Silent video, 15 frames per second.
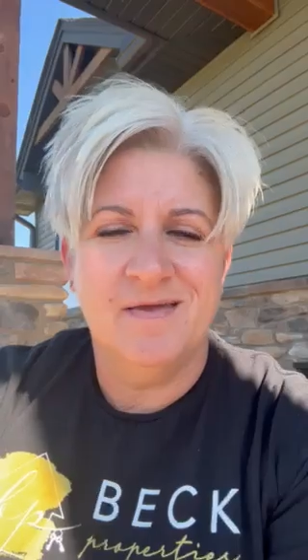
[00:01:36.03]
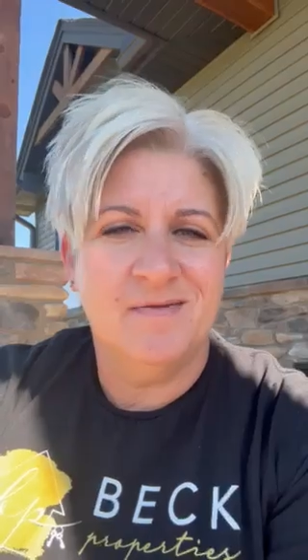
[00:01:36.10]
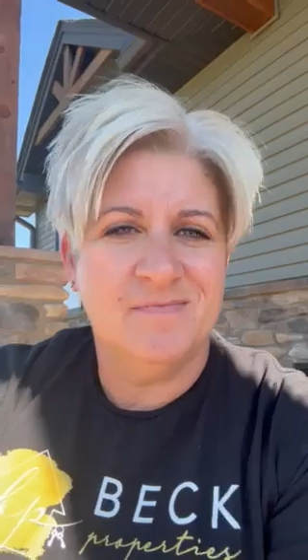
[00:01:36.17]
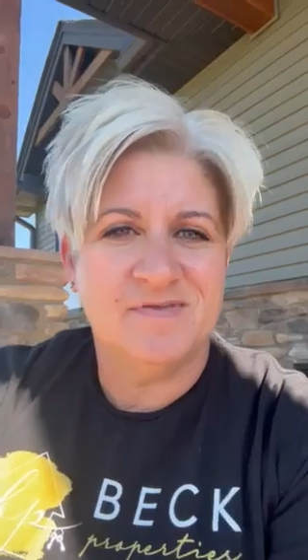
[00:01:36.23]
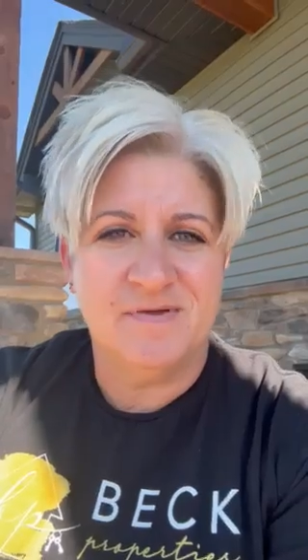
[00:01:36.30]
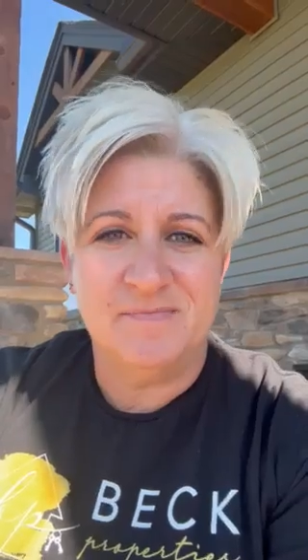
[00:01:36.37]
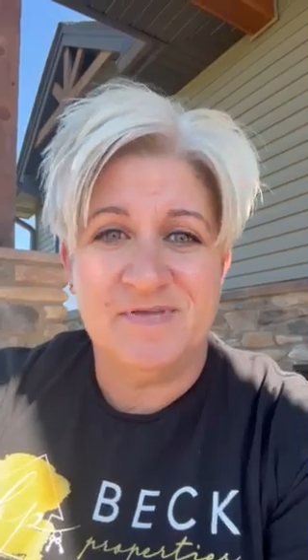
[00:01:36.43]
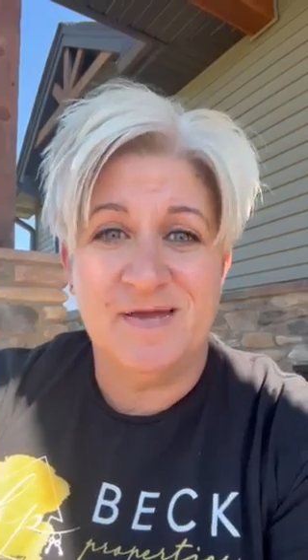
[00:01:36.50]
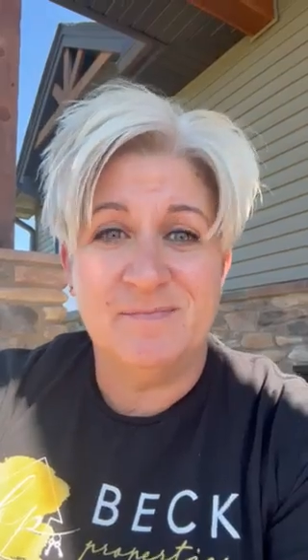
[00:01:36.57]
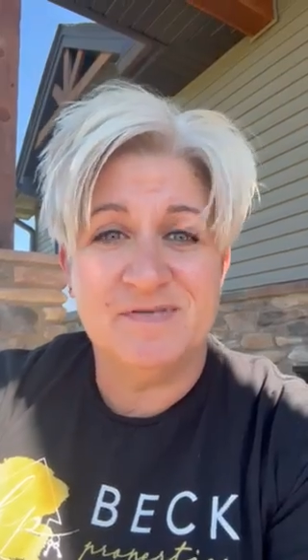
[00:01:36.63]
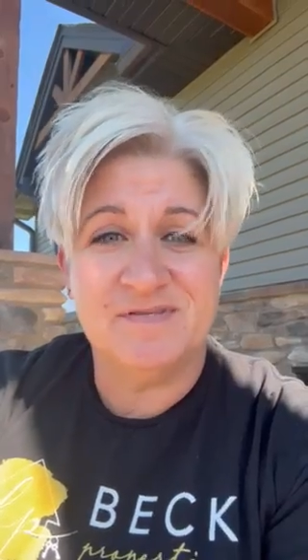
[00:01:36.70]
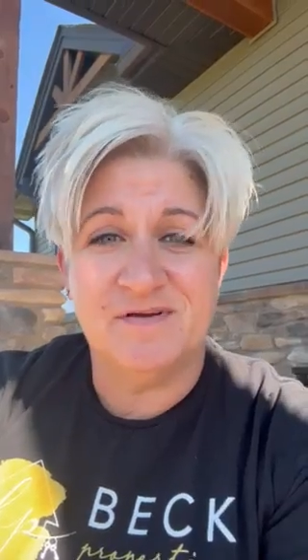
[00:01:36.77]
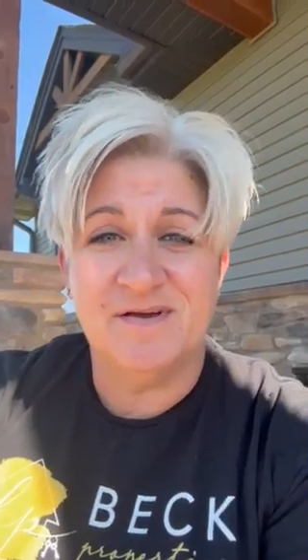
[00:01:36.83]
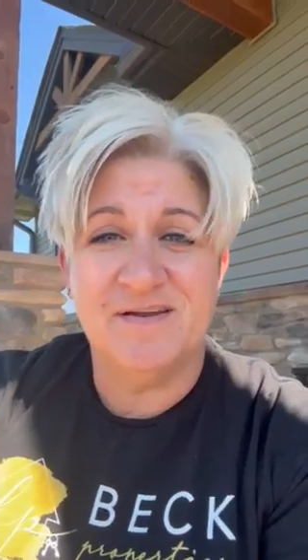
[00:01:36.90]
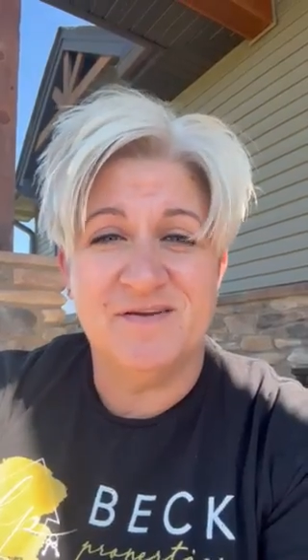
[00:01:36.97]
Sometimes
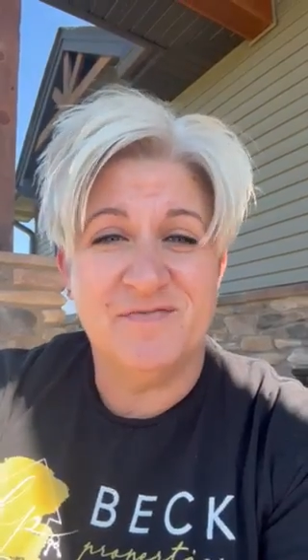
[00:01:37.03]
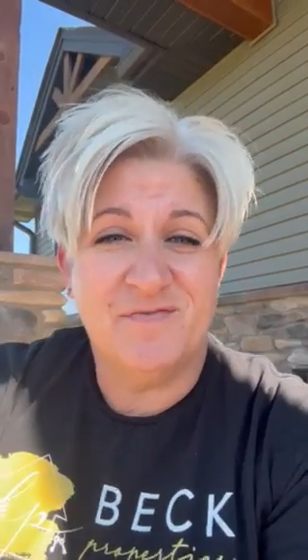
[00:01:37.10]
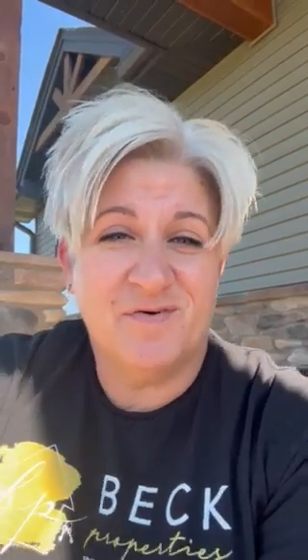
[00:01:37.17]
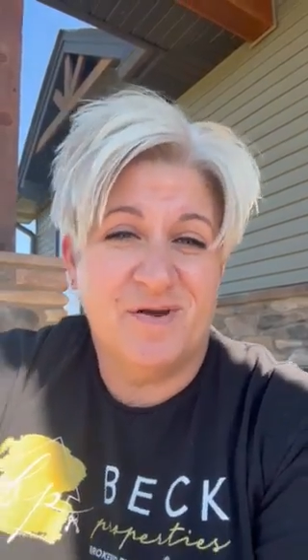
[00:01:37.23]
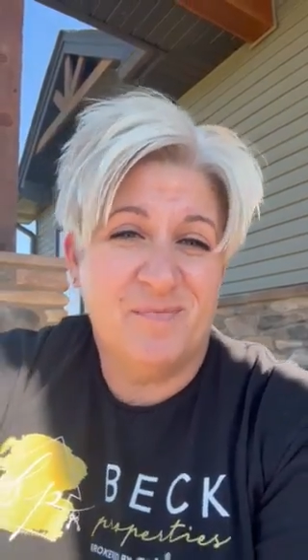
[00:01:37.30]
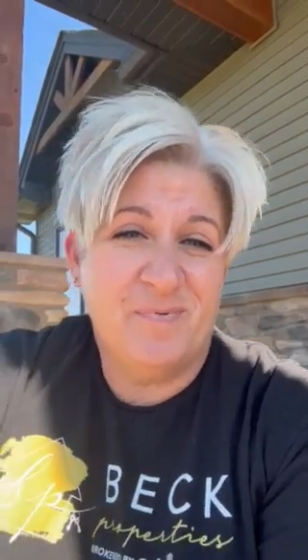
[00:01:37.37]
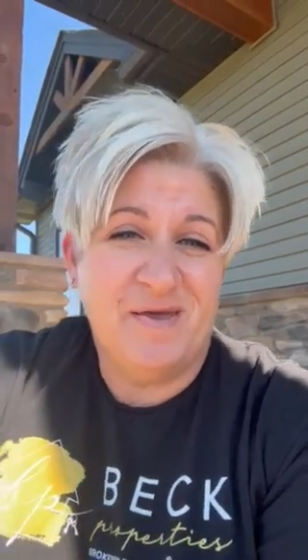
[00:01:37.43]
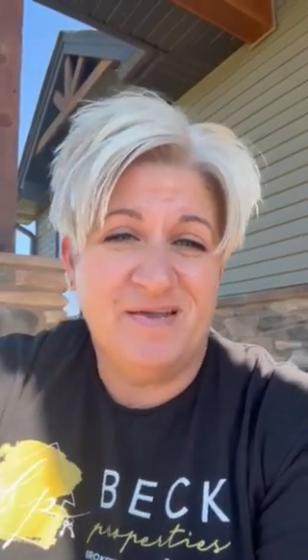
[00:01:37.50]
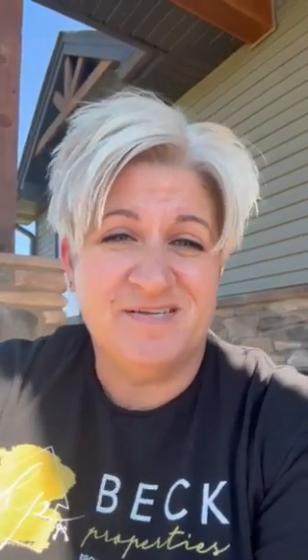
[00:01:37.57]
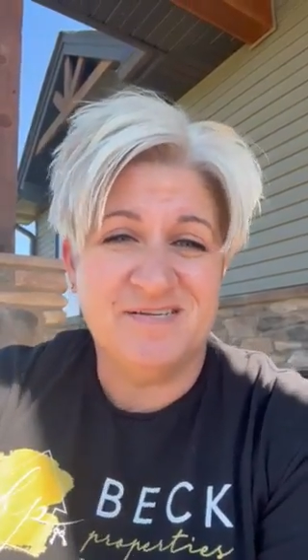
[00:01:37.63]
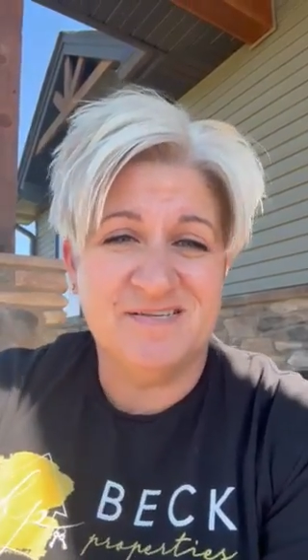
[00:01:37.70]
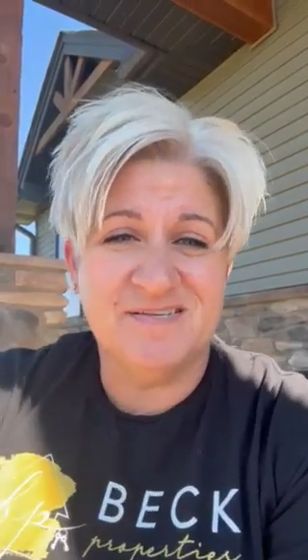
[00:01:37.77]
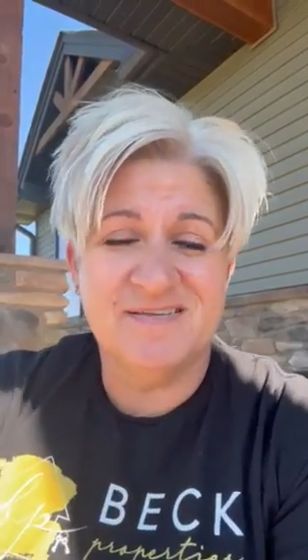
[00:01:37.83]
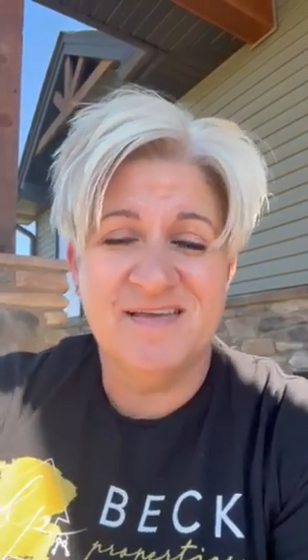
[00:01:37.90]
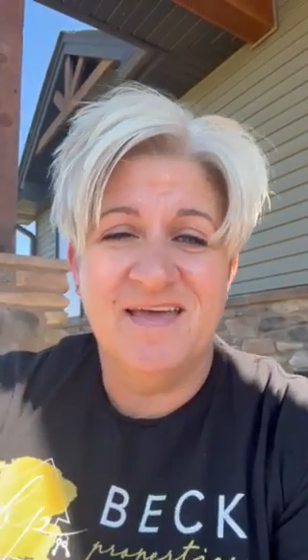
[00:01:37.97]
30 to 40
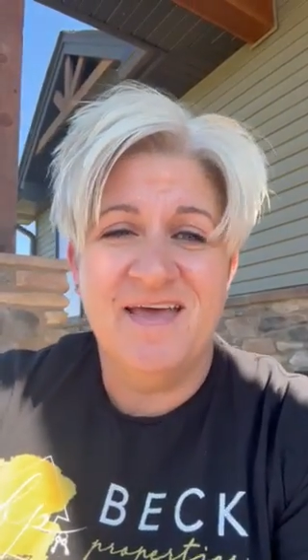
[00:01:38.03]
pages.